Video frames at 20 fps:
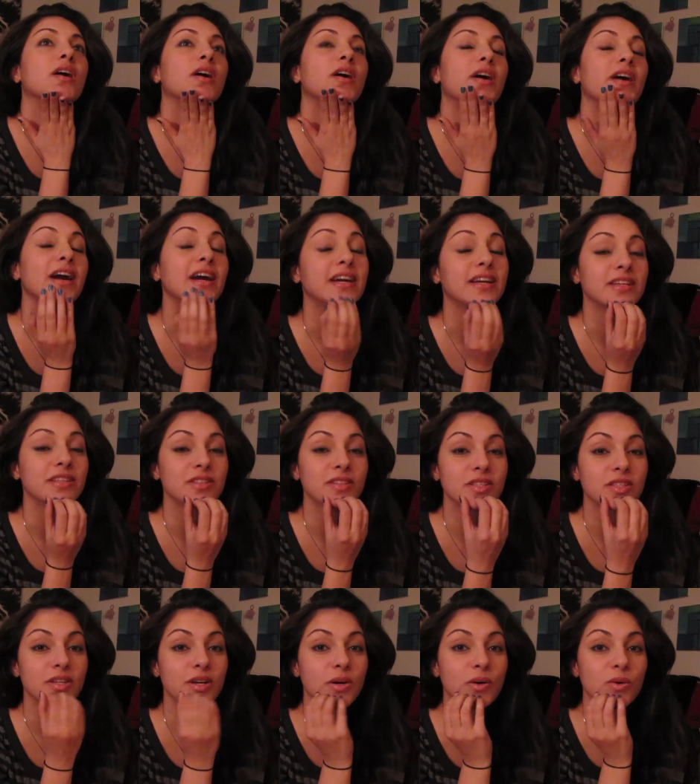All right.
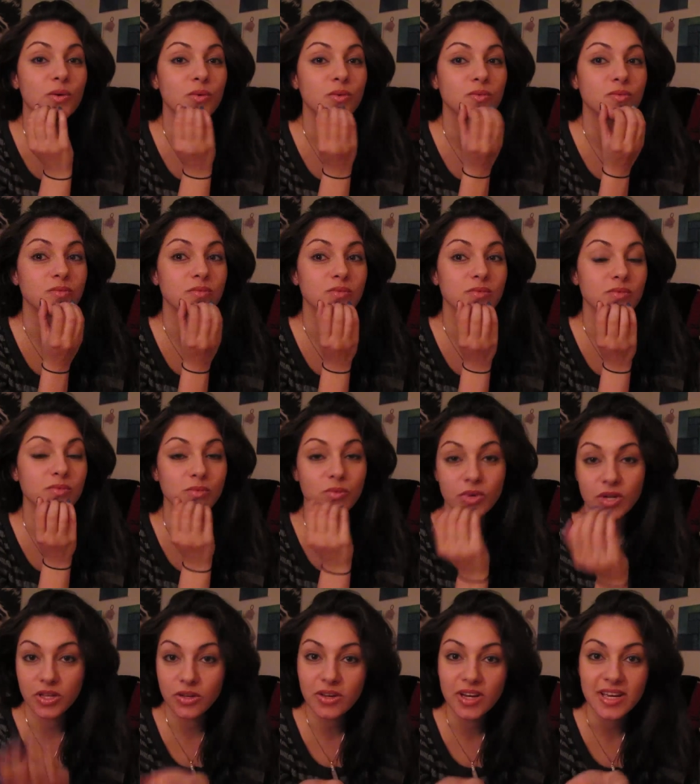So
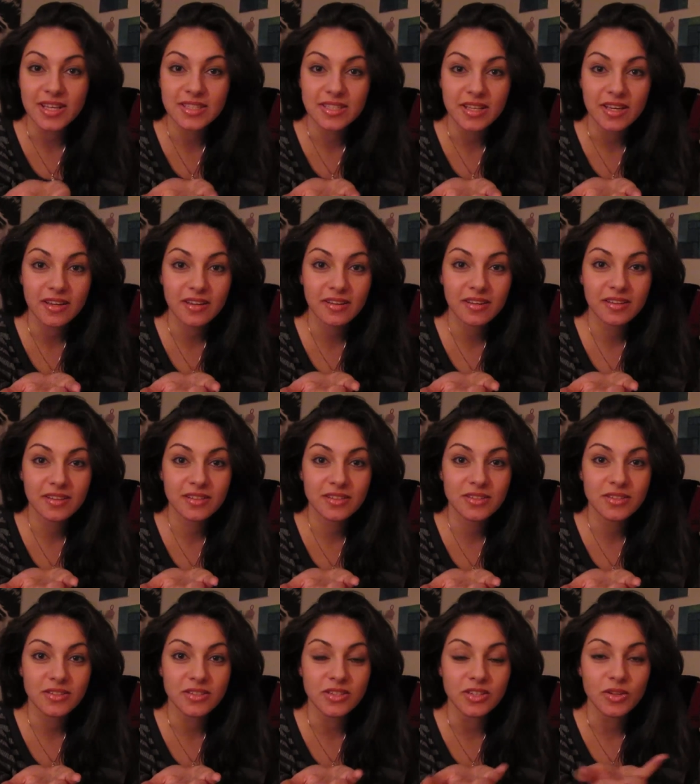what do you guys think?
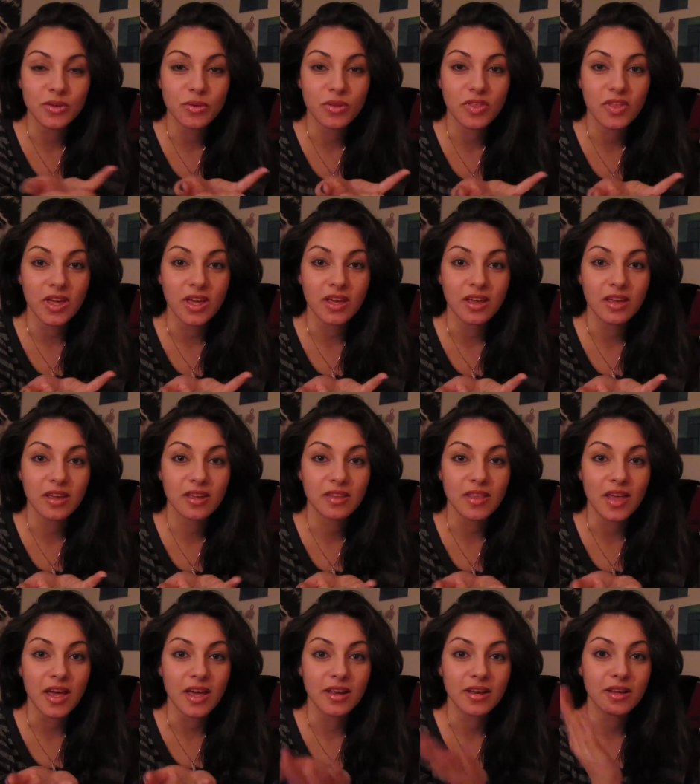Do you think
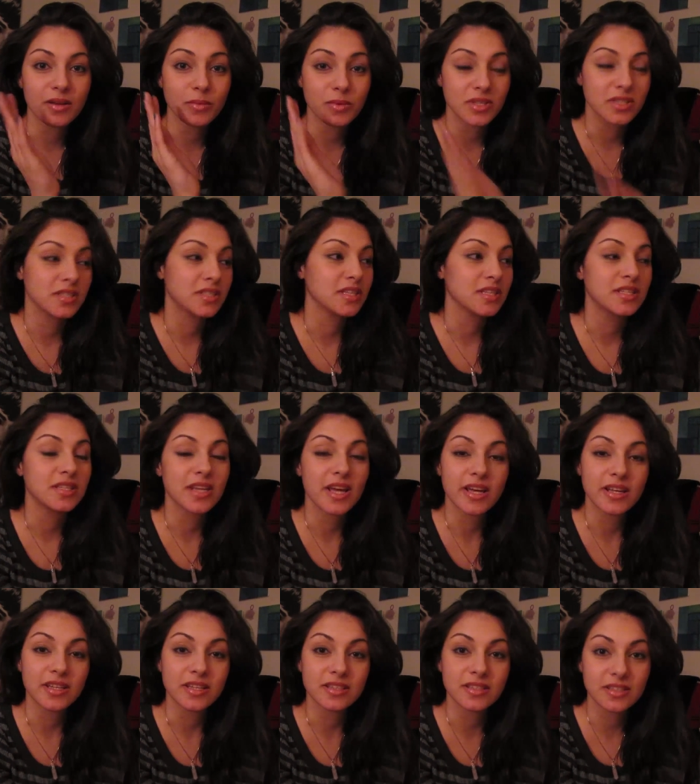that it was this
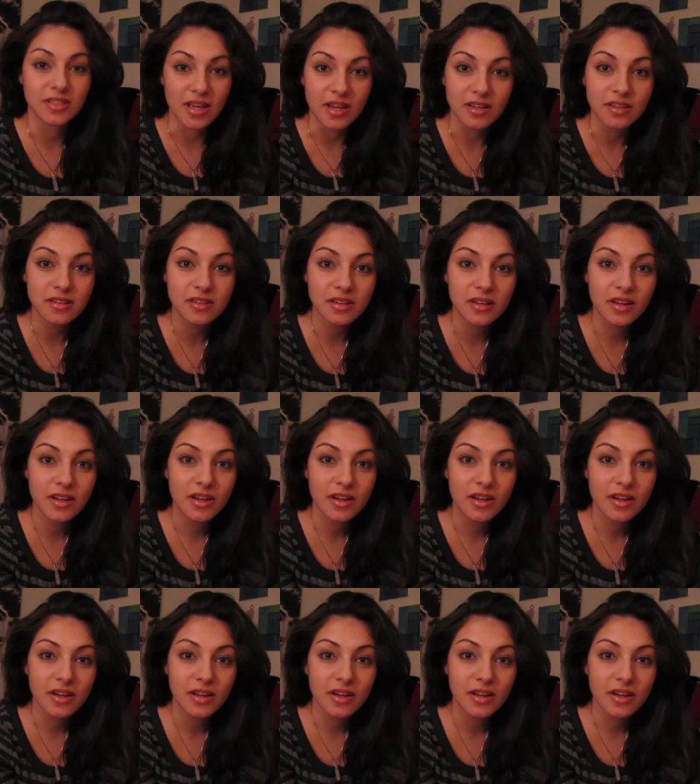nanny's son?